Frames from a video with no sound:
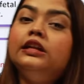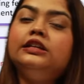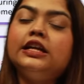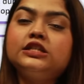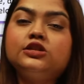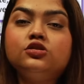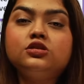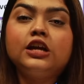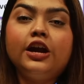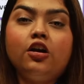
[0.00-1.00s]
the
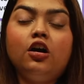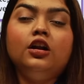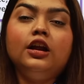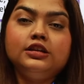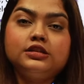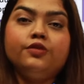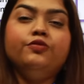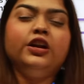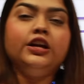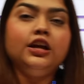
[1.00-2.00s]
testosterone is a
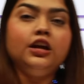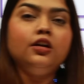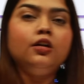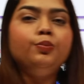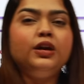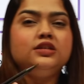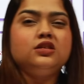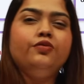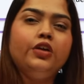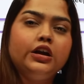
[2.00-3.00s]
very plays
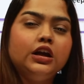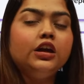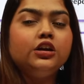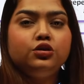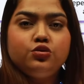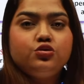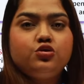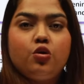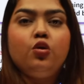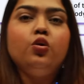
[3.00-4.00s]
a very huge
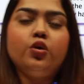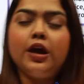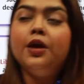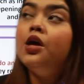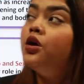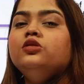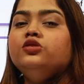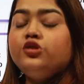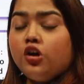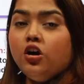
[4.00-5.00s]
role. Okay,
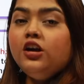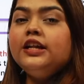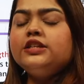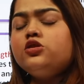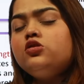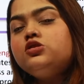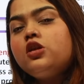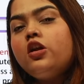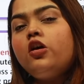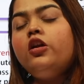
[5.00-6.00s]
so
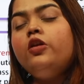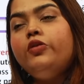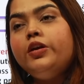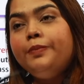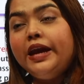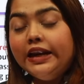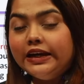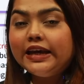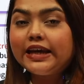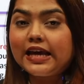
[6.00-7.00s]
testosterone we
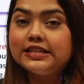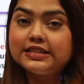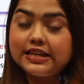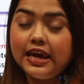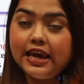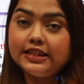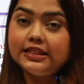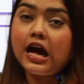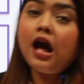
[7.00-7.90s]
mainly can see in the